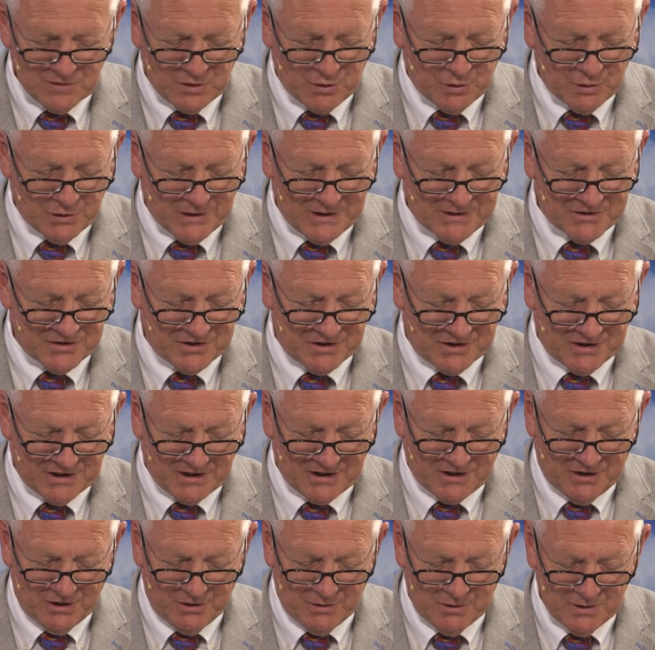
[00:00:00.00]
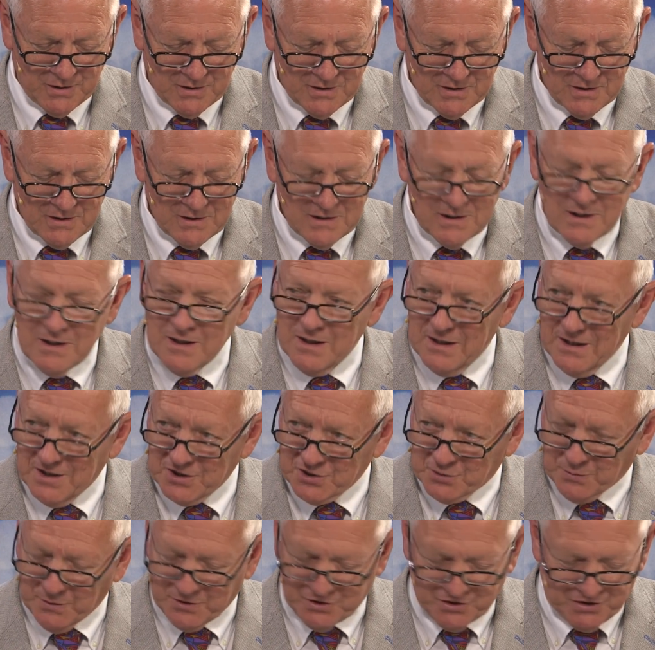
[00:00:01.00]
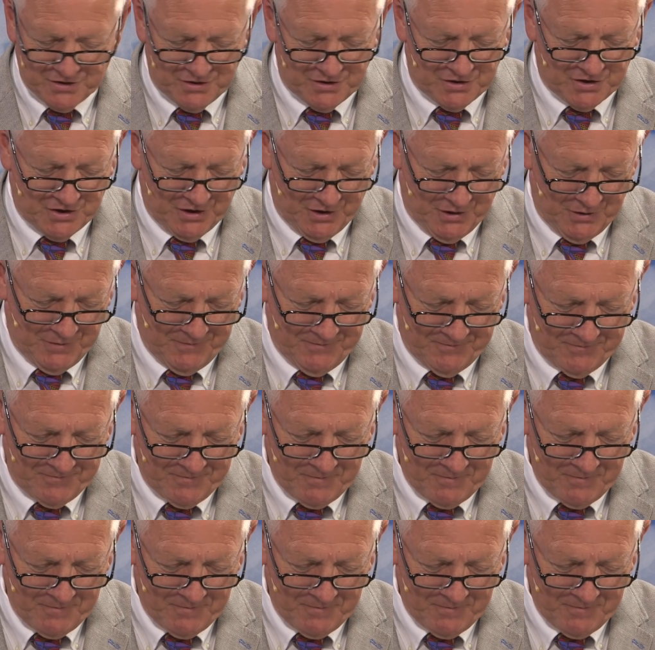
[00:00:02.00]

Good answer, thank you. Last question to you.